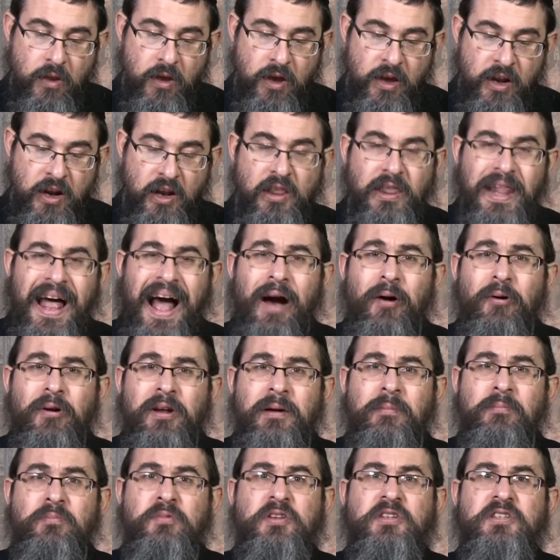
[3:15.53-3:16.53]
it allowed
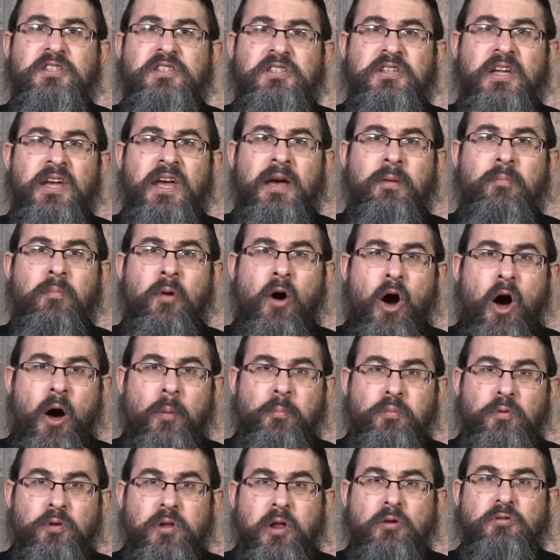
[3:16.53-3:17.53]
him to see him
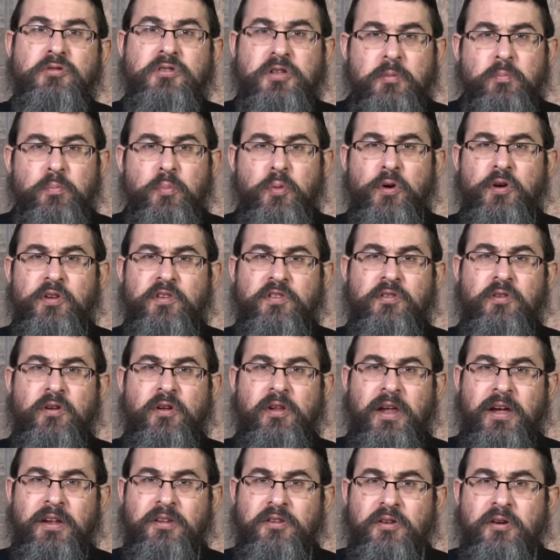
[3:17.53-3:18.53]
up close and
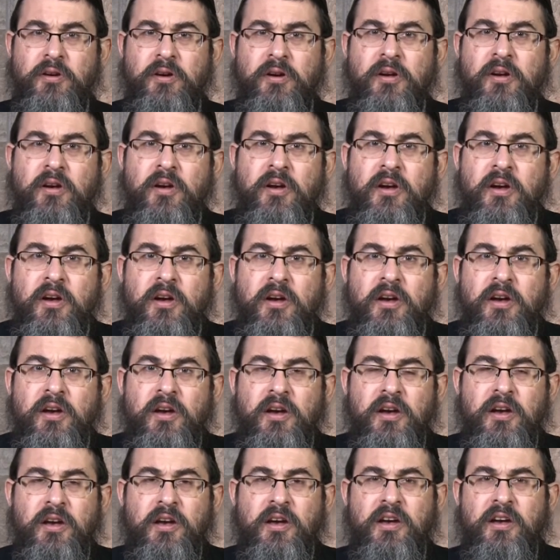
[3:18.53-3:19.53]
personal and to,
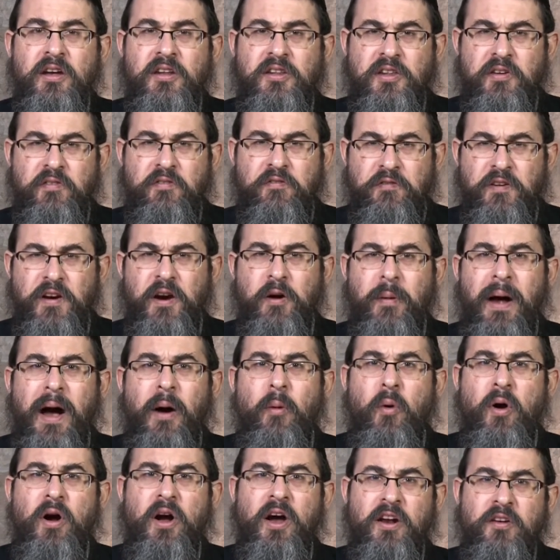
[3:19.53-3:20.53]
uh, to figure
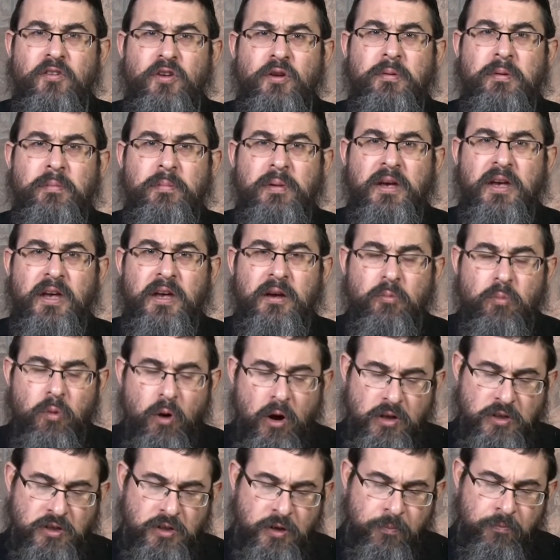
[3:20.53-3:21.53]
out what kind of human being he
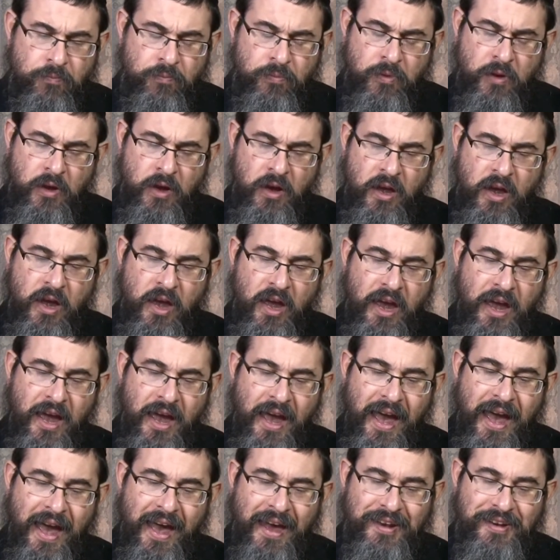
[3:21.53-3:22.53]
was.
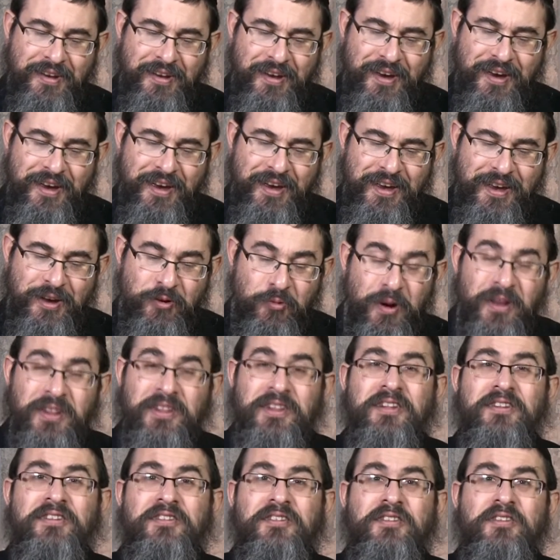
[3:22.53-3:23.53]
And uh, he
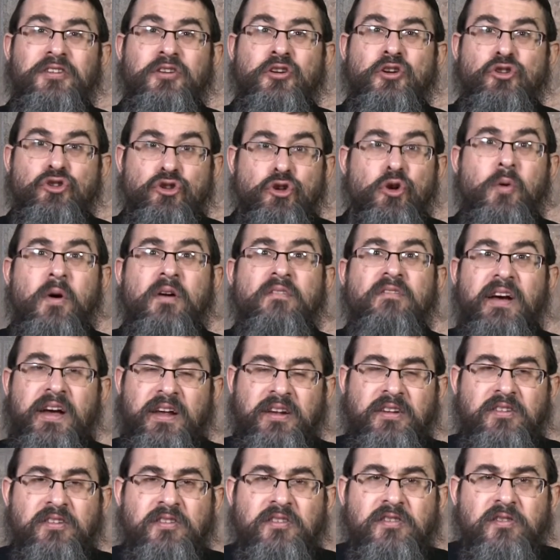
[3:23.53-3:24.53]
witnessed two
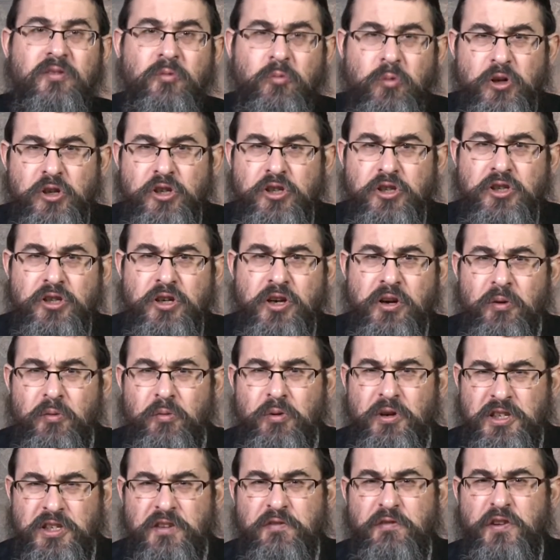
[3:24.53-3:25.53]
events which
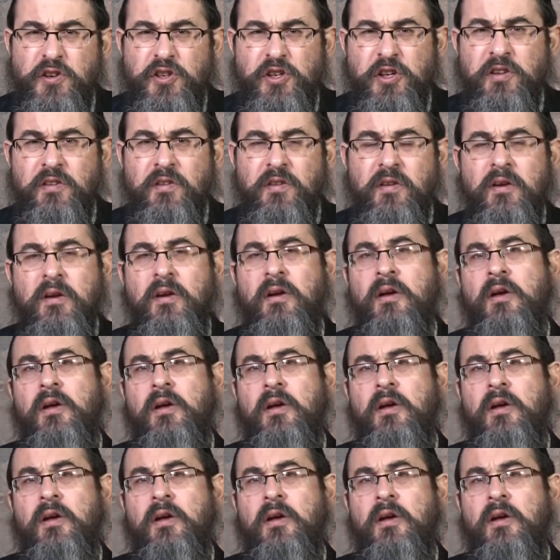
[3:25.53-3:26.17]
were sufficient